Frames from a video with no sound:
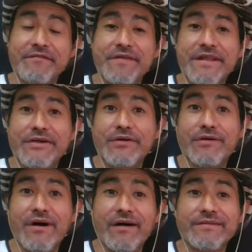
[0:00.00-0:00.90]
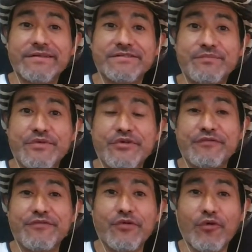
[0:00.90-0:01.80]
video on this
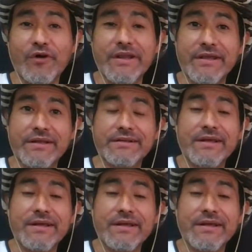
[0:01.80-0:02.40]
beautiful orchid.